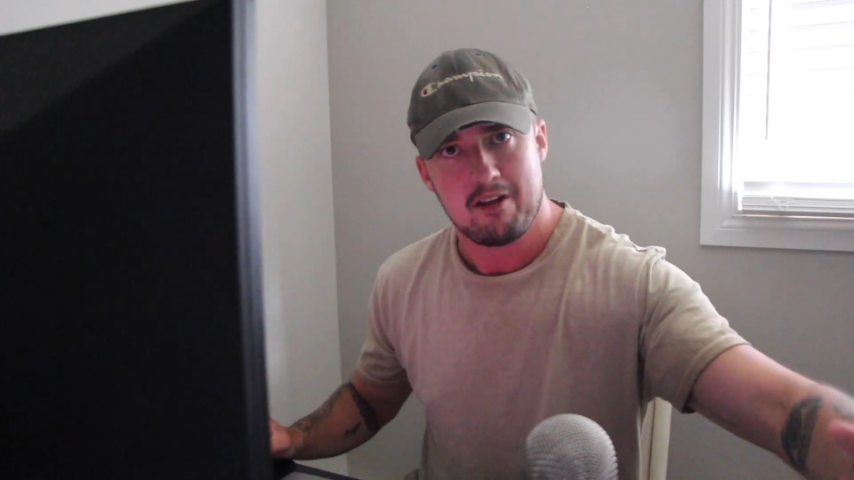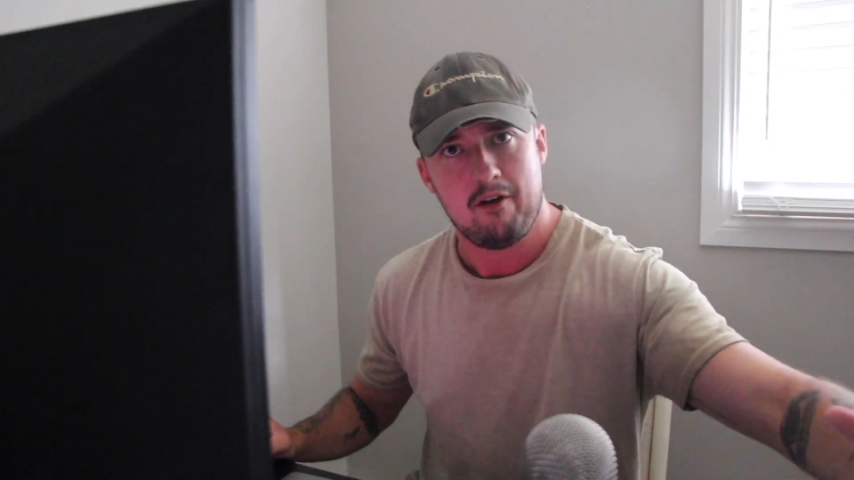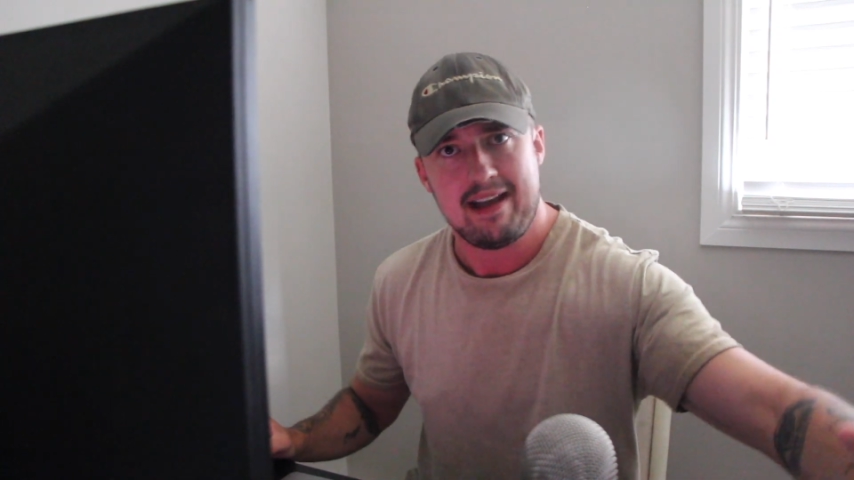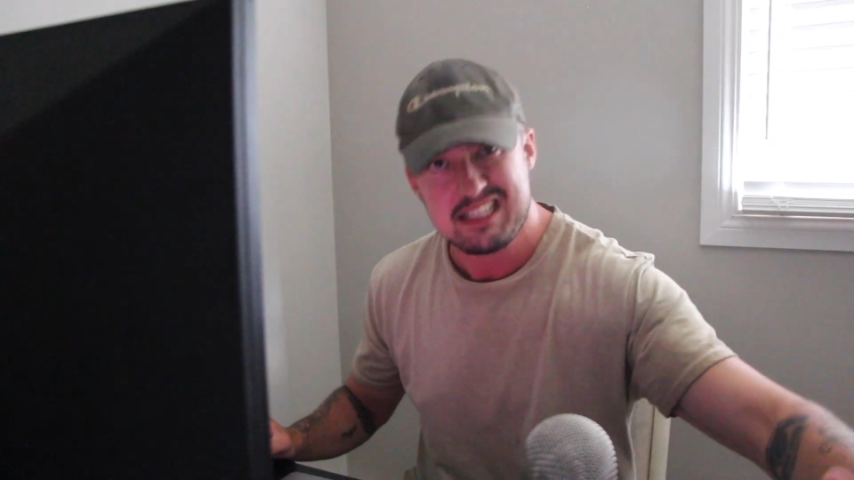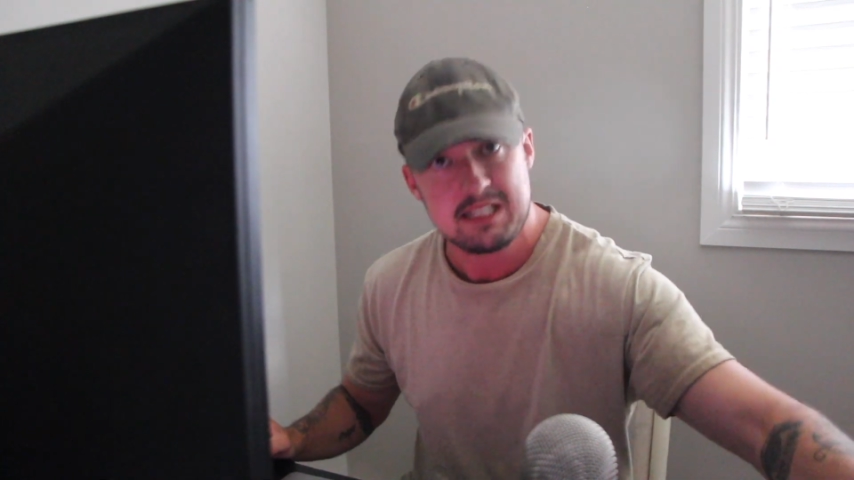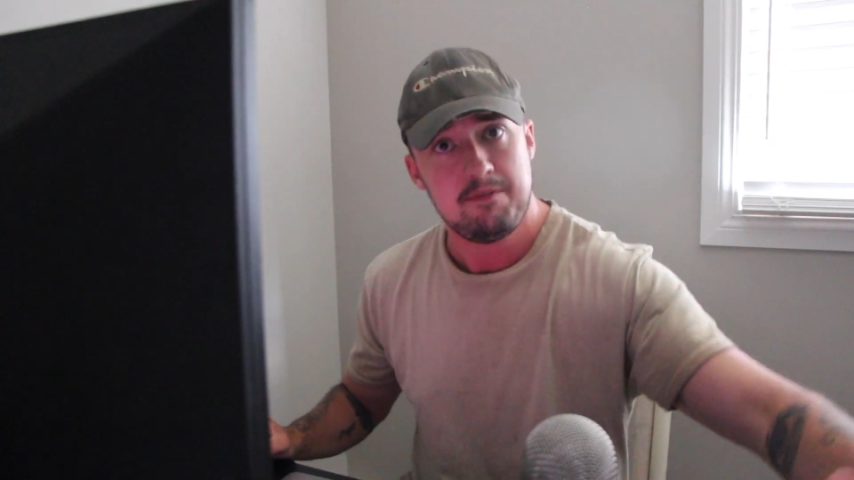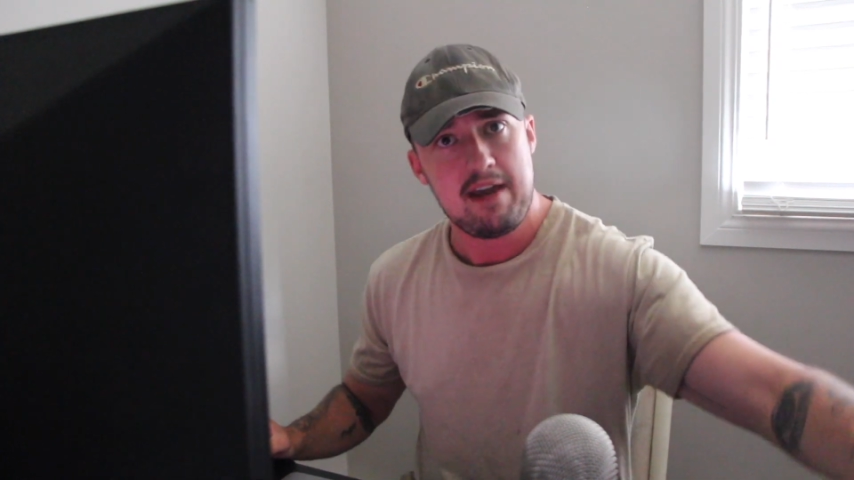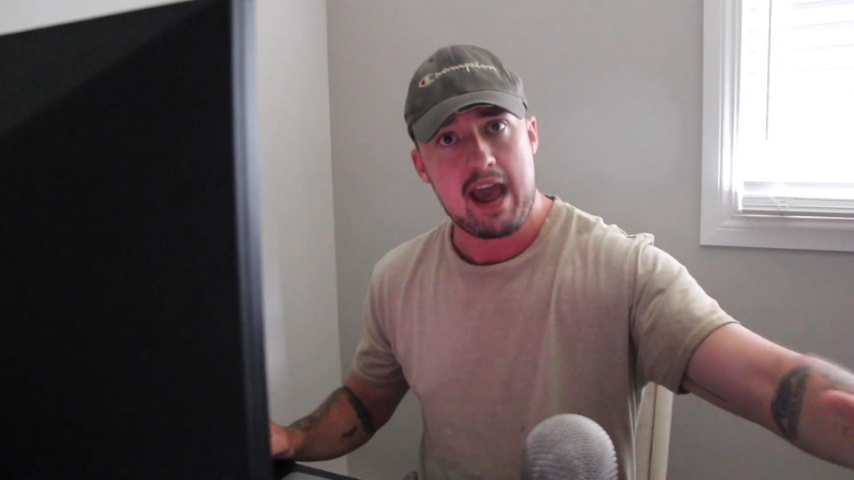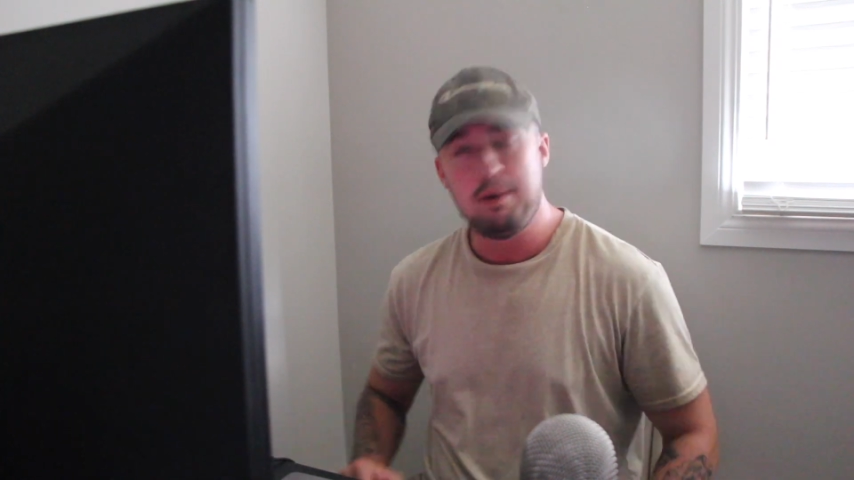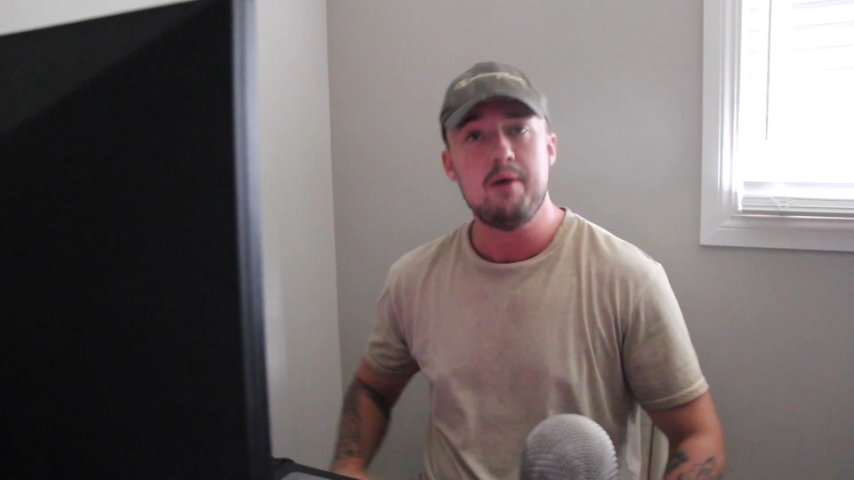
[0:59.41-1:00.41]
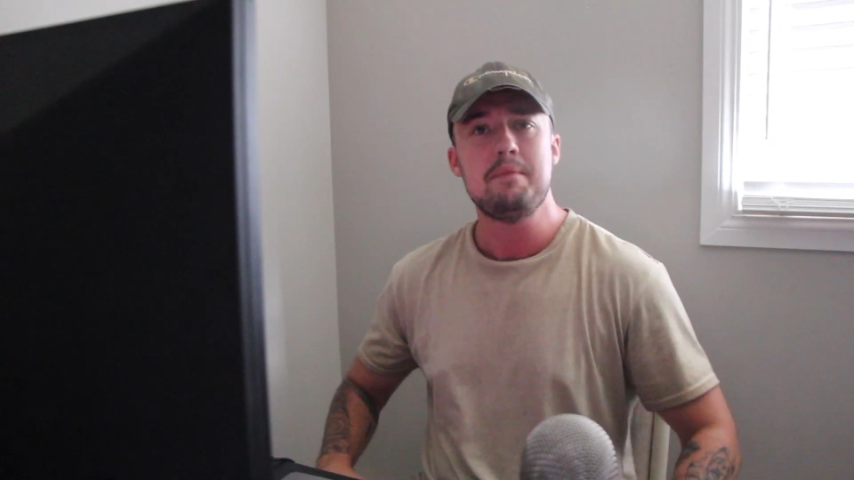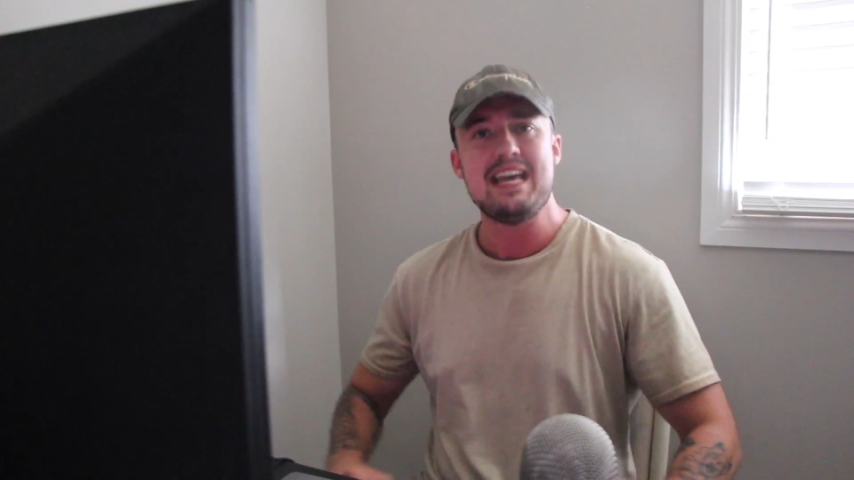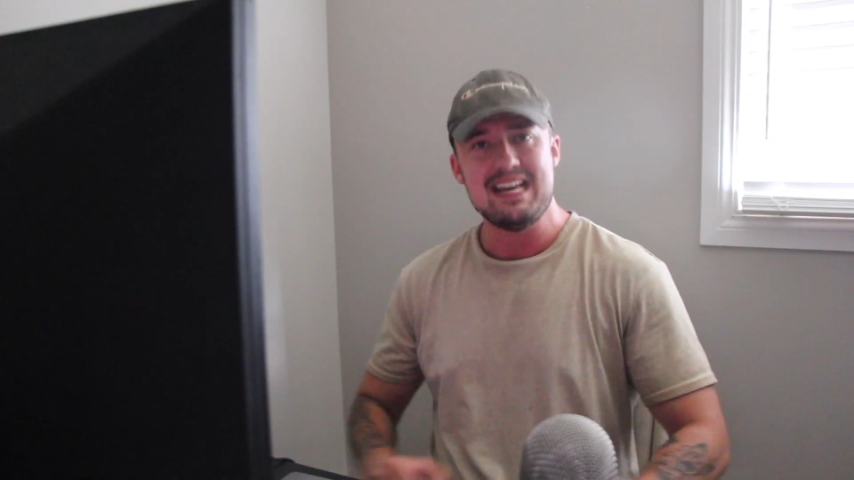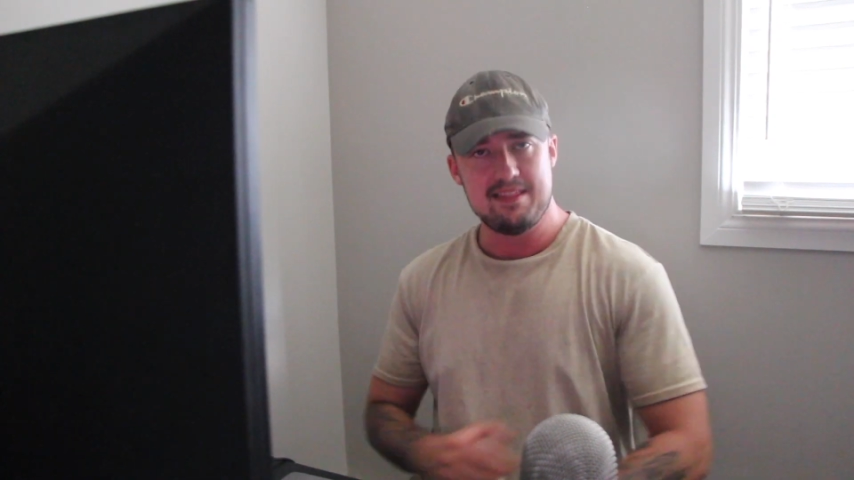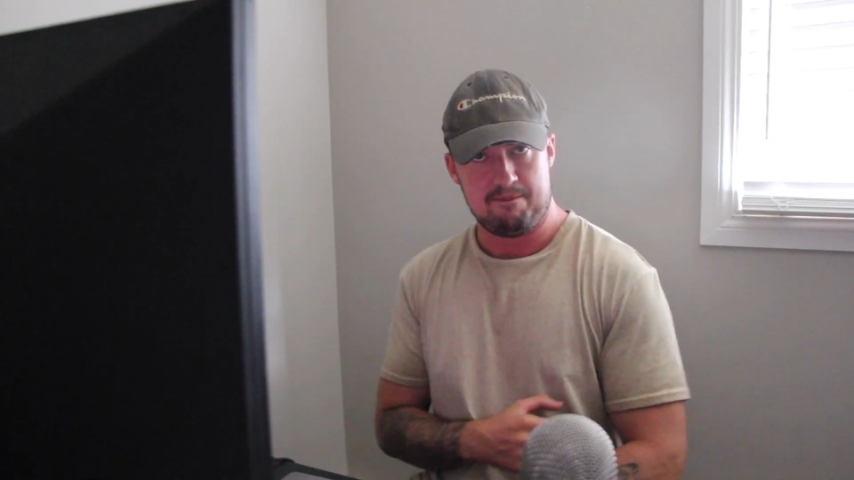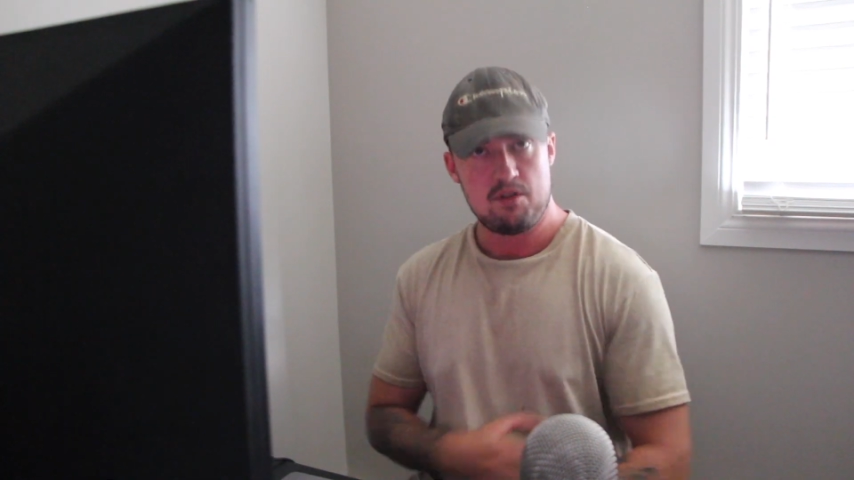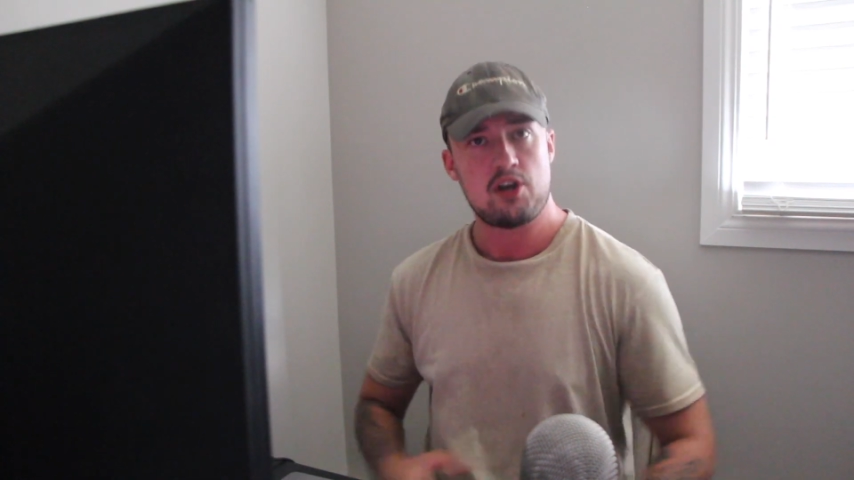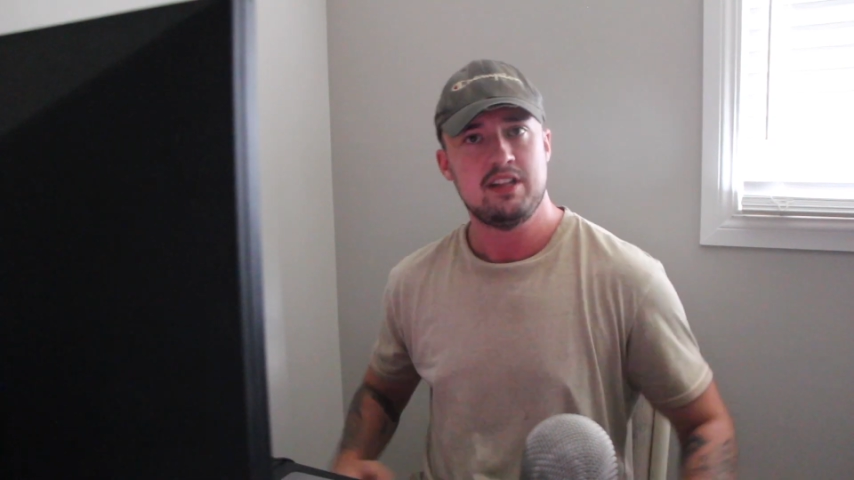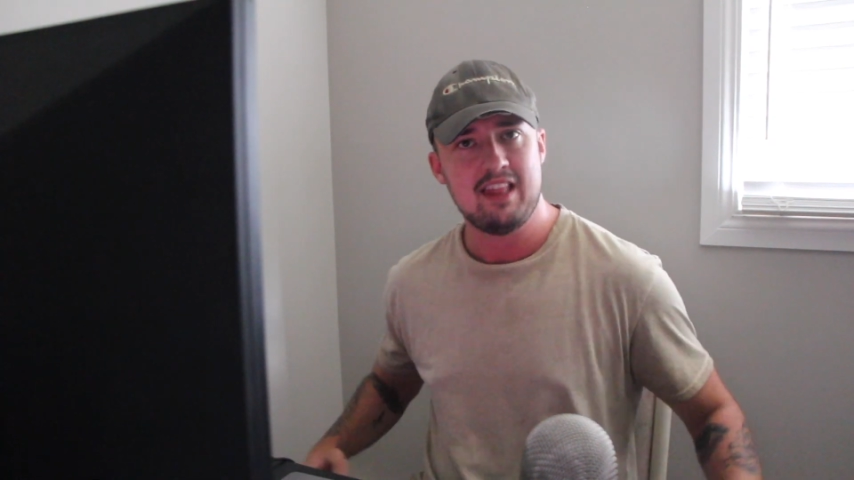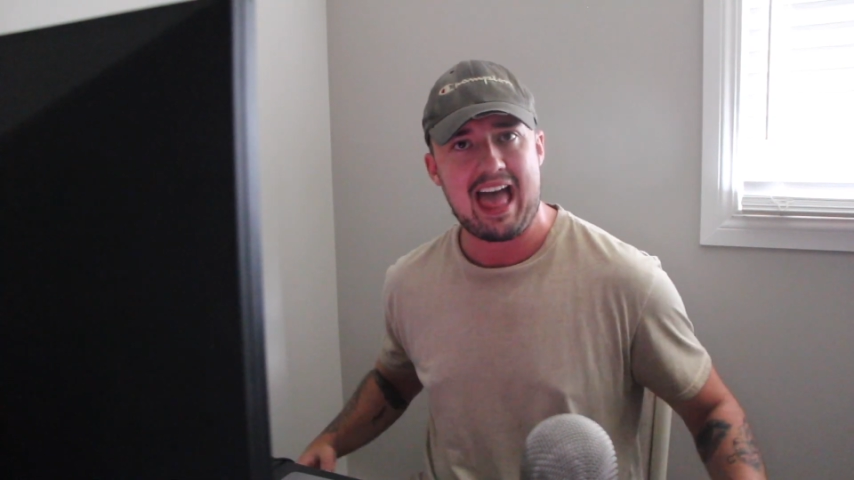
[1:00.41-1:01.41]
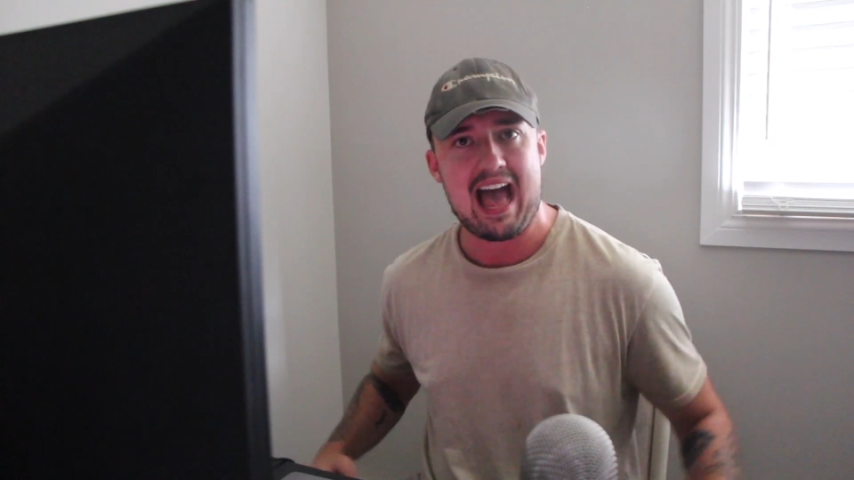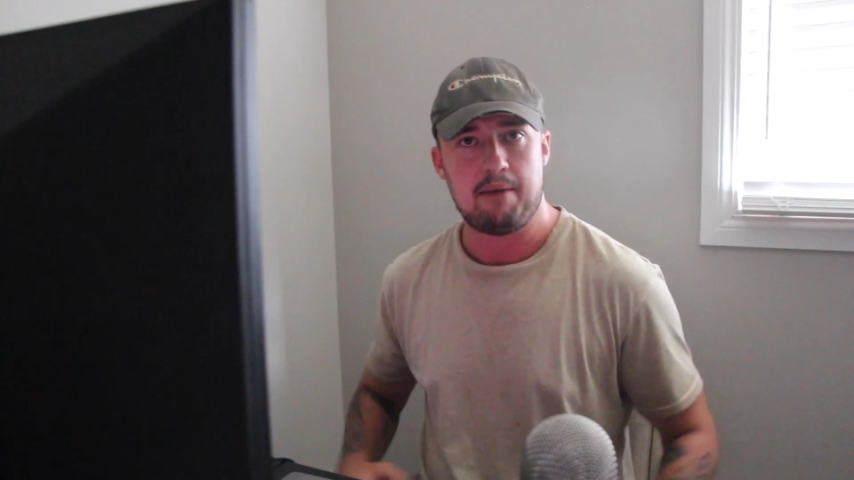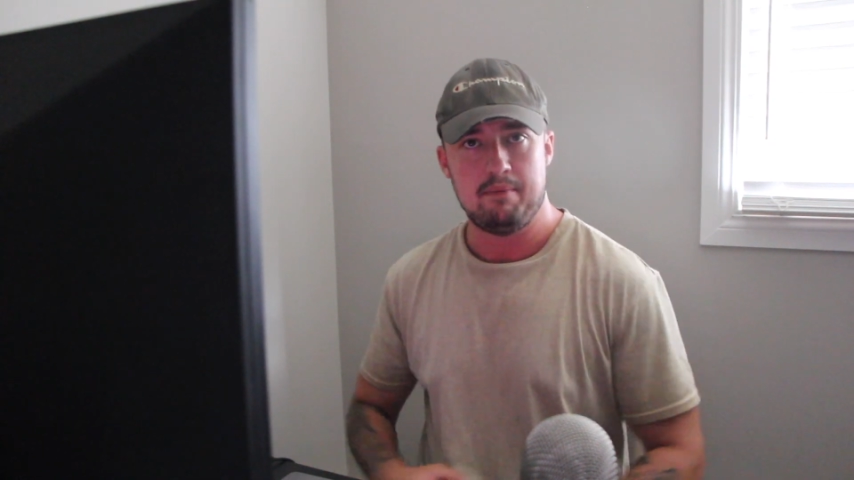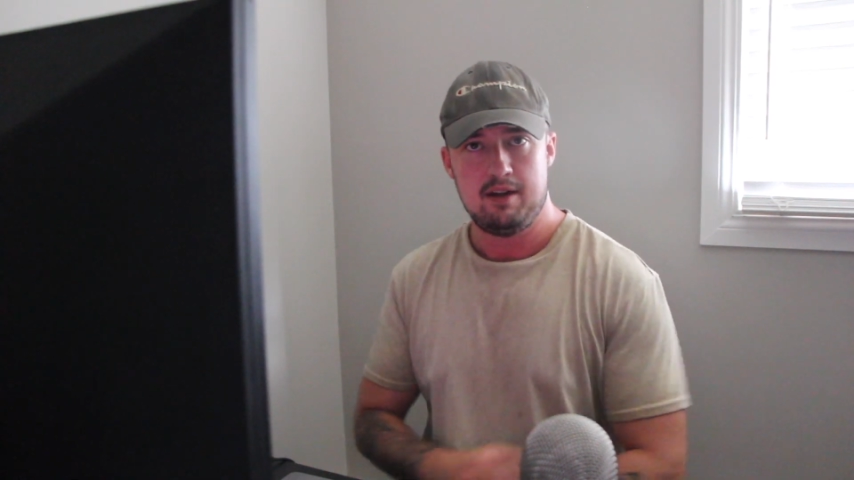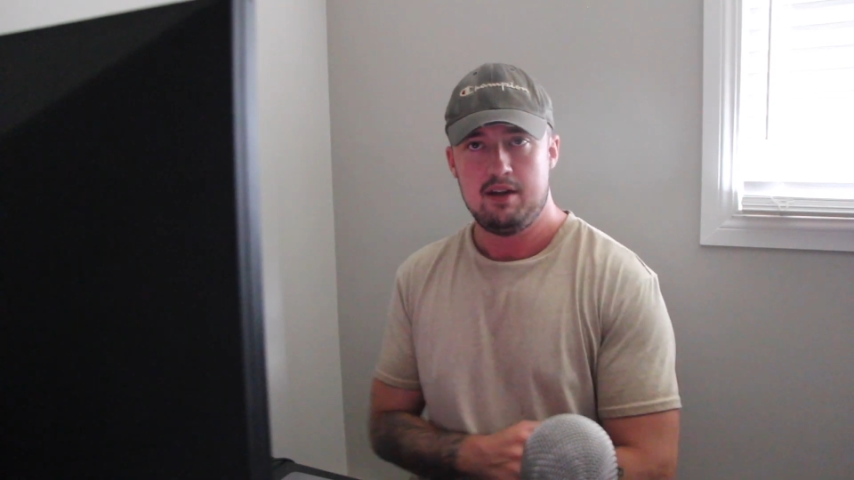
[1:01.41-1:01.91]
A little hissy fit. Put me in the lab.